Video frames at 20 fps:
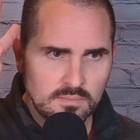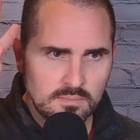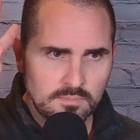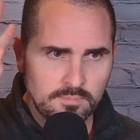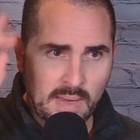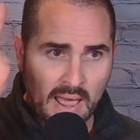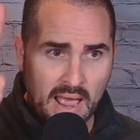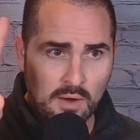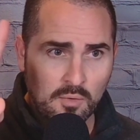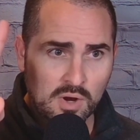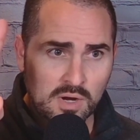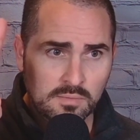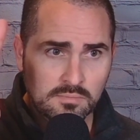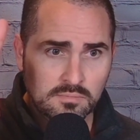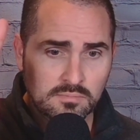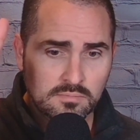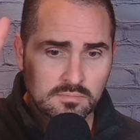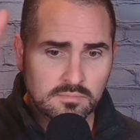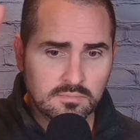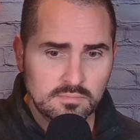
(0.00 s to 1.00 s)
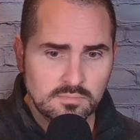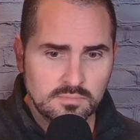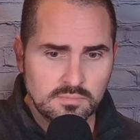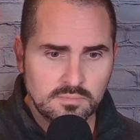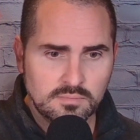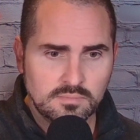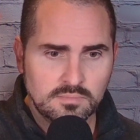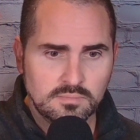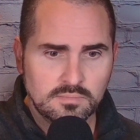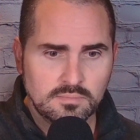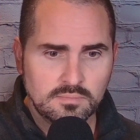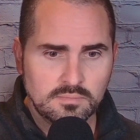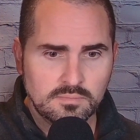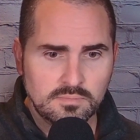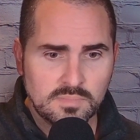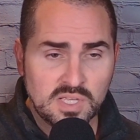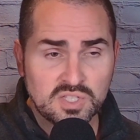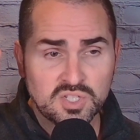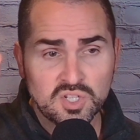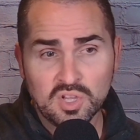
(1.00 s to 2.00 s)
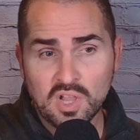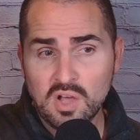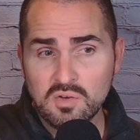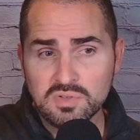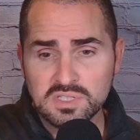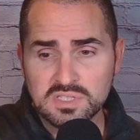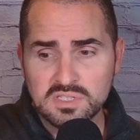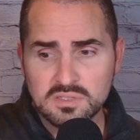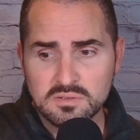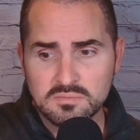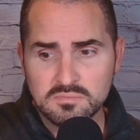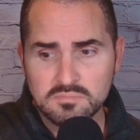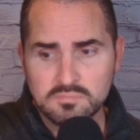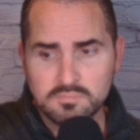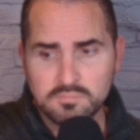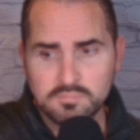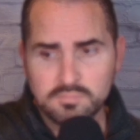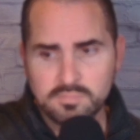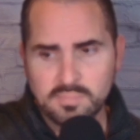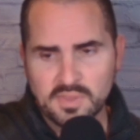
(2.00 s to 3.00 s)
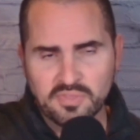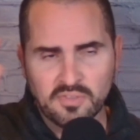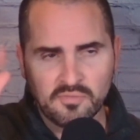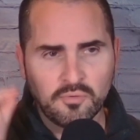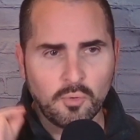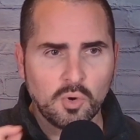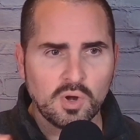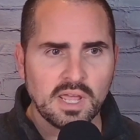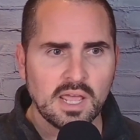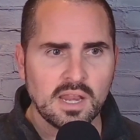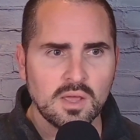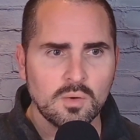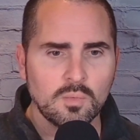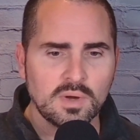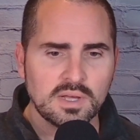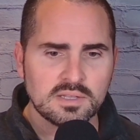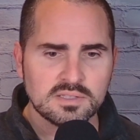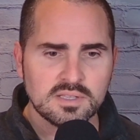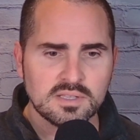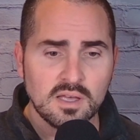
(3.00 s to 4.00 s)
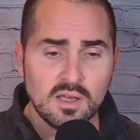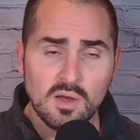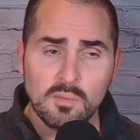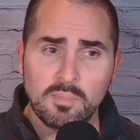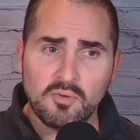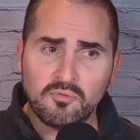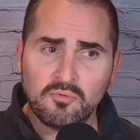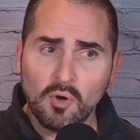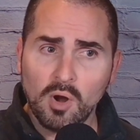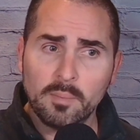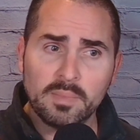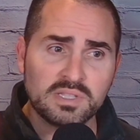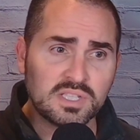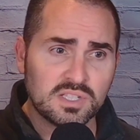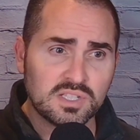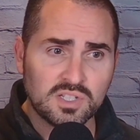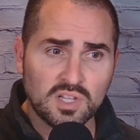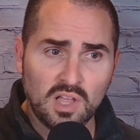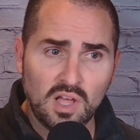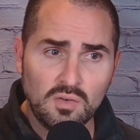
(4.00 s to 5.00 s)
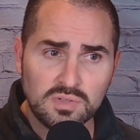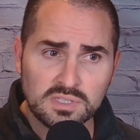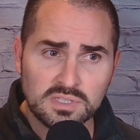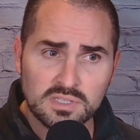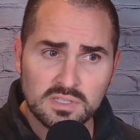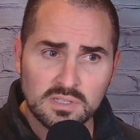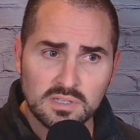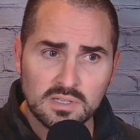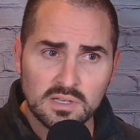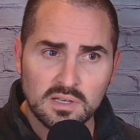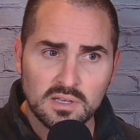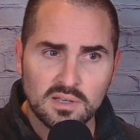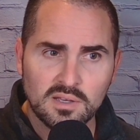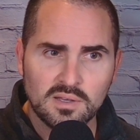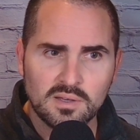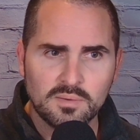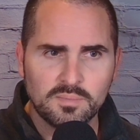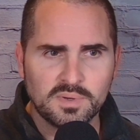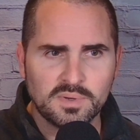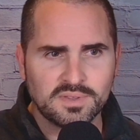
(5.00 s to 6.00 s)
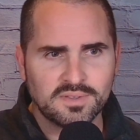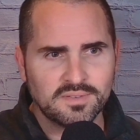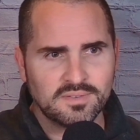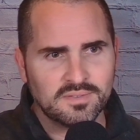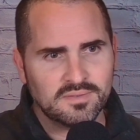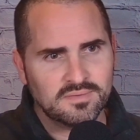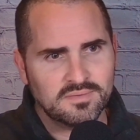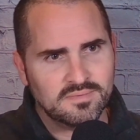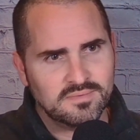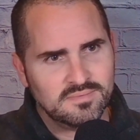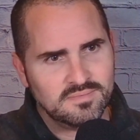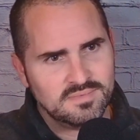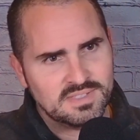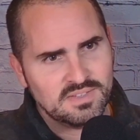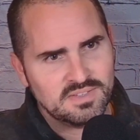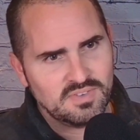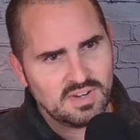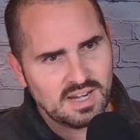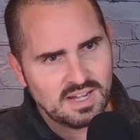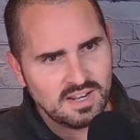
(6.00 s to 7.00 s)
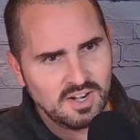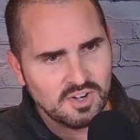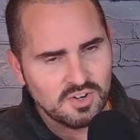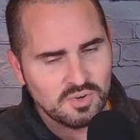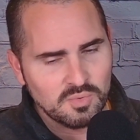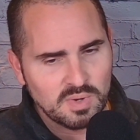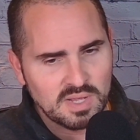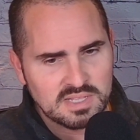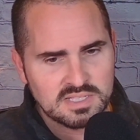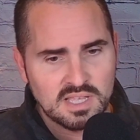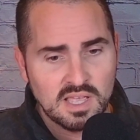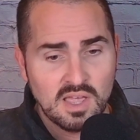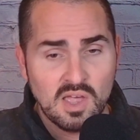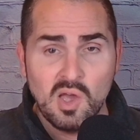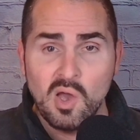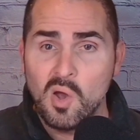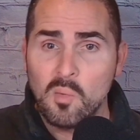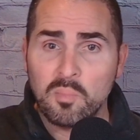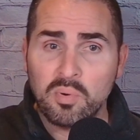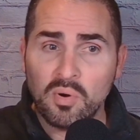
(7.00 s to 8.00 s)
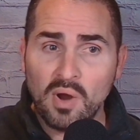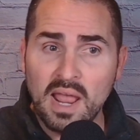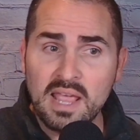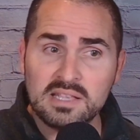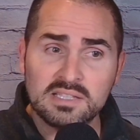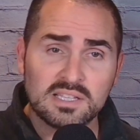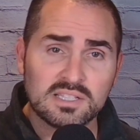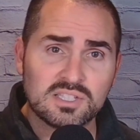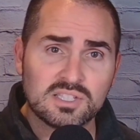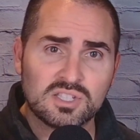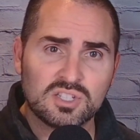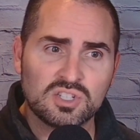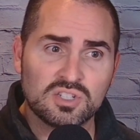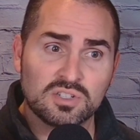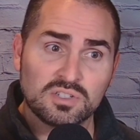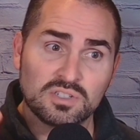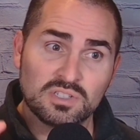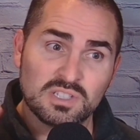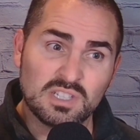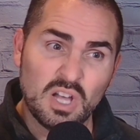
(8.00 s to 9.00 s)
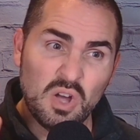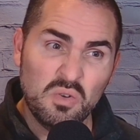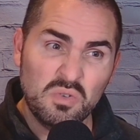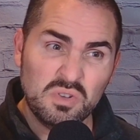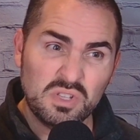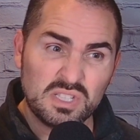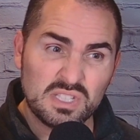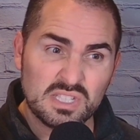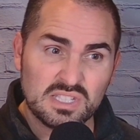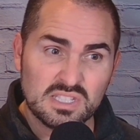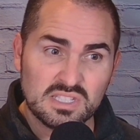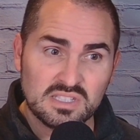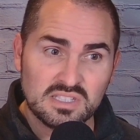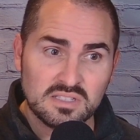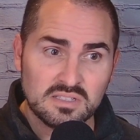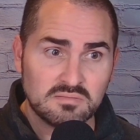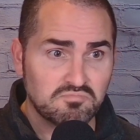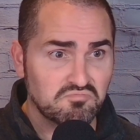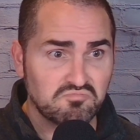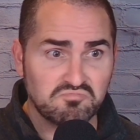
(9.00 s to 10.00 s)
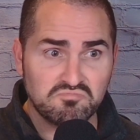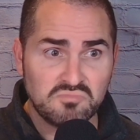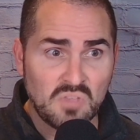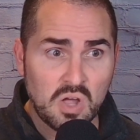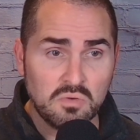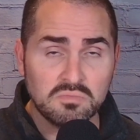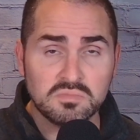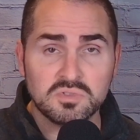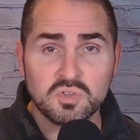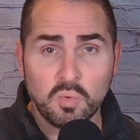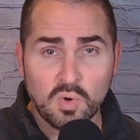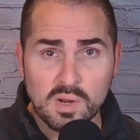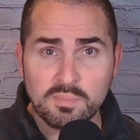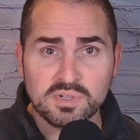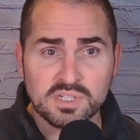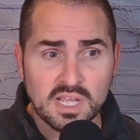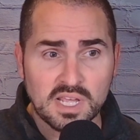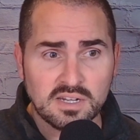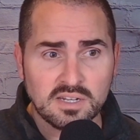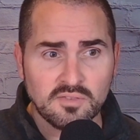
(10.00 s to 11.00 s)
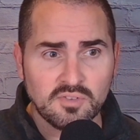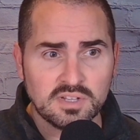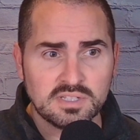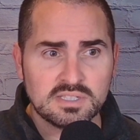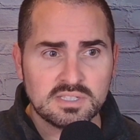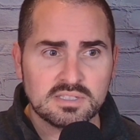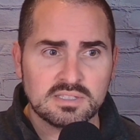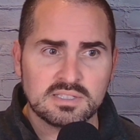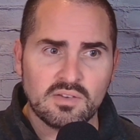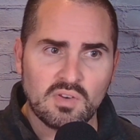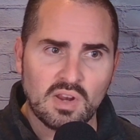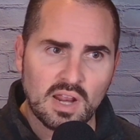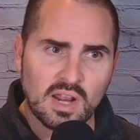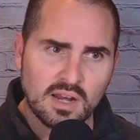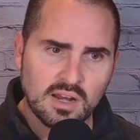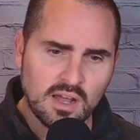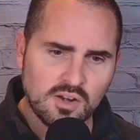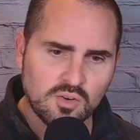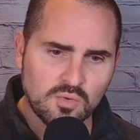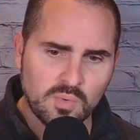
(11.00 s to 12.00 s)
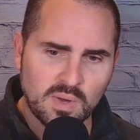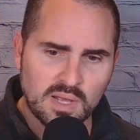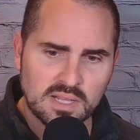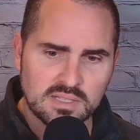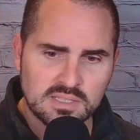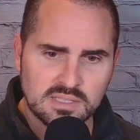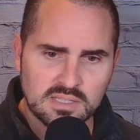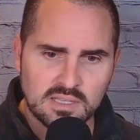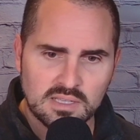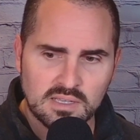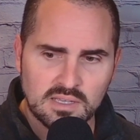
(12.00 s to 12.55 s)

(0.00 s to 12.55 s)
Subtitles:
Power is close, but the 4080 wins. Performance is close, but the 7900 wins. Price is close. No, 20% difference. 7900 wins.